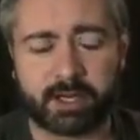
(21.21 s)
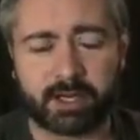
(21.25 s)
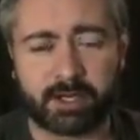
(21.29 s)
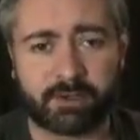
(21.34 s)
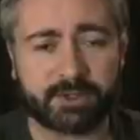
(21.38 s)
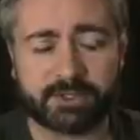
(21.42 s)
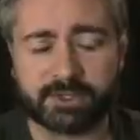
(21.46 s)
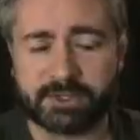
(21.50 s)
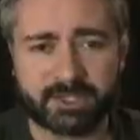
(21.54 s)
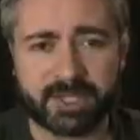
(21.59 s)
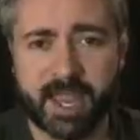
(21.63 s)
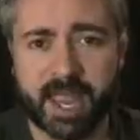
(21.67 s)
And I
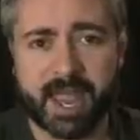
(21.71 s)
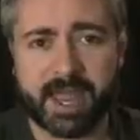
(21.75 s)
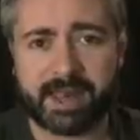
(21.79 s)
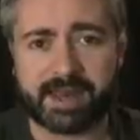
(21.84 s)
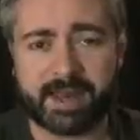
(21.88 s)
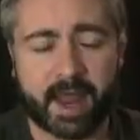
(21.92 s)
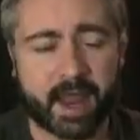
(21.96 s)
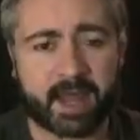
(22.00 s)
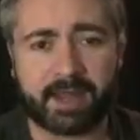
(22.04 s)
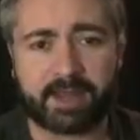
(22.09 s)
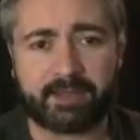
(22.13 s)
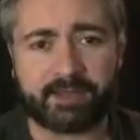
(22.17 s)
couldn't
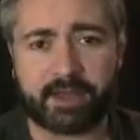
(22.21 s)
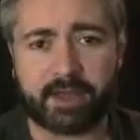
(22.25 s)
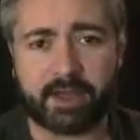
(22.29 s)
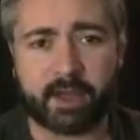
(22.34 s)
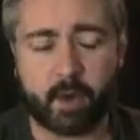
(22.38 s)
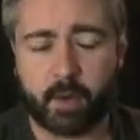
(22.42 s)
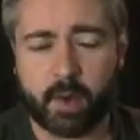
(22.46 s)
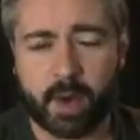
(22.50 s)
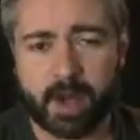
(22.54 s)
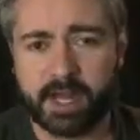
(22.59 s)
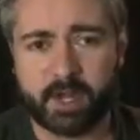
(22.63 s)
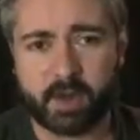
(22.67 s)
stand
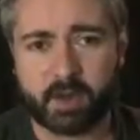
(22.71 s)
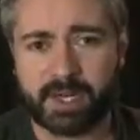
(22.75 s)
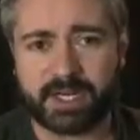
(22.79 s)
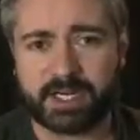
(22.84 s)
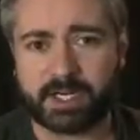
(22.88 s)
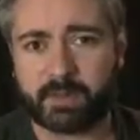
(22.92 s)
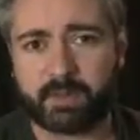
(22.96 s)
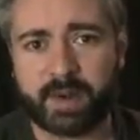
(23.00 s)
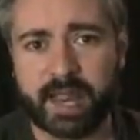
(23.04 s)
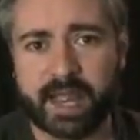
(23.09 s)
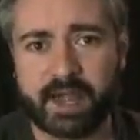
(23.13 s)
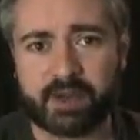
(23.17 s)
anything or
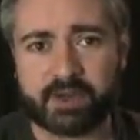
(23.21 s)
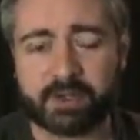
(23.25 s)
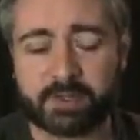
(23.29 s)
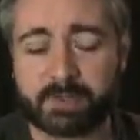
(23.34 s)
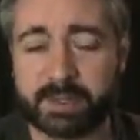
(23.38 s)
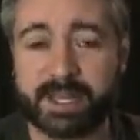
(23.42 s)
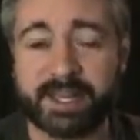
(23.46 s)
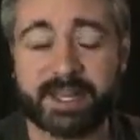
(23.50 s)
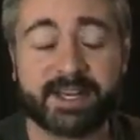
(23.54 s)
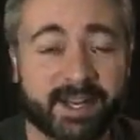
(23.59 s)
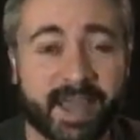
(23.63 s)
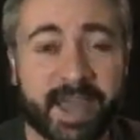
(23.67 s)
anyone around
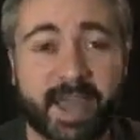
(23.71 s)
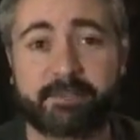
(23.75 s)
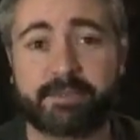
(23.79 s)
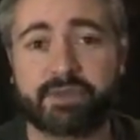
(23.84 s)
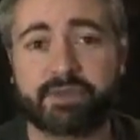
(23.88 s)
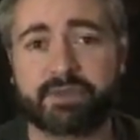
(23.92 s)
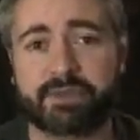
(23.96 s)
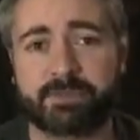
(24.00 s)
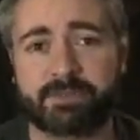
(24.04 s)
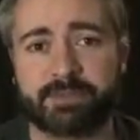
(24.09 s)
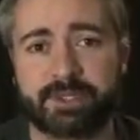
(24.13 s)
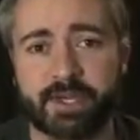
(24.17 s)
me. And it
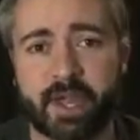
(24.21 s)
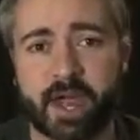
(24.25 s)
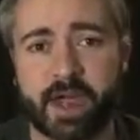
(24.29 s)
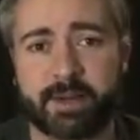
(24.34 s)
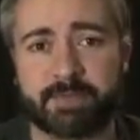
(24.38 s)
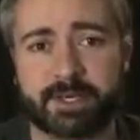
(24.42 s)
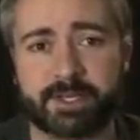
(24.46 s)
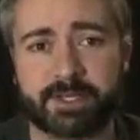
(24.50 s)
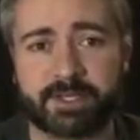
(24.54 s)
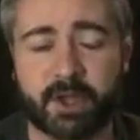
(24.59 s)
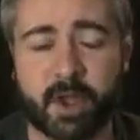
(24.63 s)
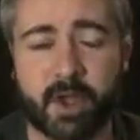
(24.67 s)
happens from
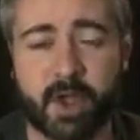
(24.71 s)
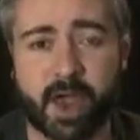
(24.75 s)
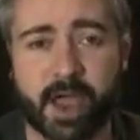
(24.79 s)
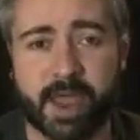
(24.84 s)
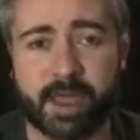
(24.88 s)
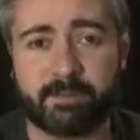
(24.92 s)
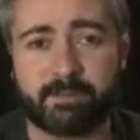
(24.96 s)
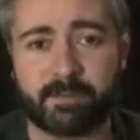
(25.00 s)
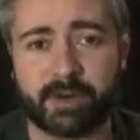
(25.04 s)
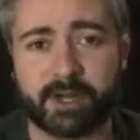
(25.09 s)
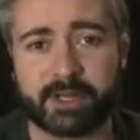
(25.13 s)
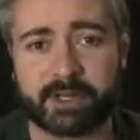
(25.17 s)
time to
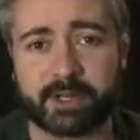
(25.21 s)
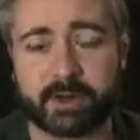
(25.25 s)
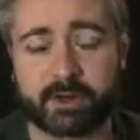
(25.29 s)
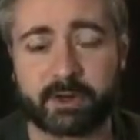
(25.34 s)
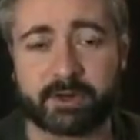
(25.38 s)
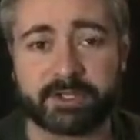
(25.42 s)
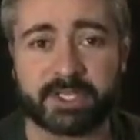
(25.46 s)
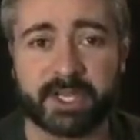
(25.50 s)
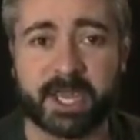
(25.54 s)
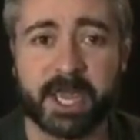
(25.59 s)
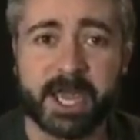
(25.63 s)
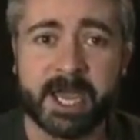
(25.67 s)
time when
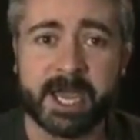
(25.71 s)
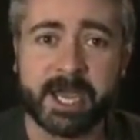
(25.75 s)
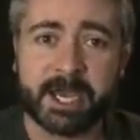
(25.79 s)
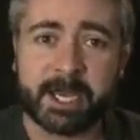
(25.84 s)
you're as